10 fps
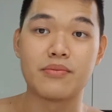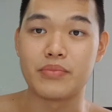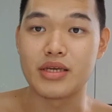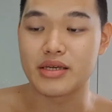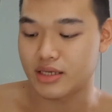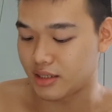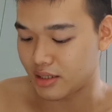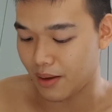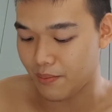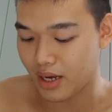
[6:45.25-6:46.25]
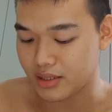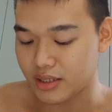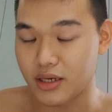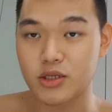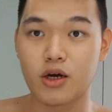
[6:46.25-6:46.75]
being his
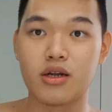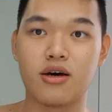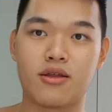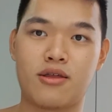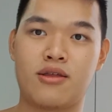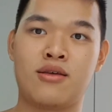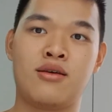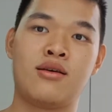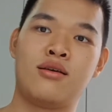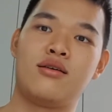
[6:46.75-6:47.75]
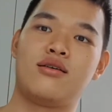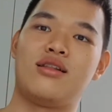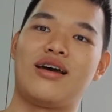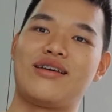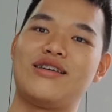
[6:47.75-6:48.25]
ambassadors on earth,
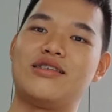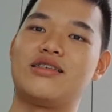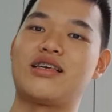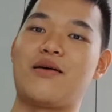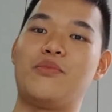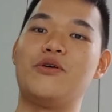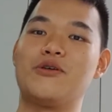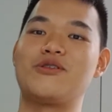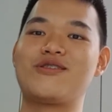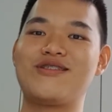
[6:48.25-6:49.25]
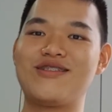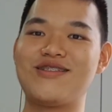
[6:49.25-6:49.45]
like his disciples.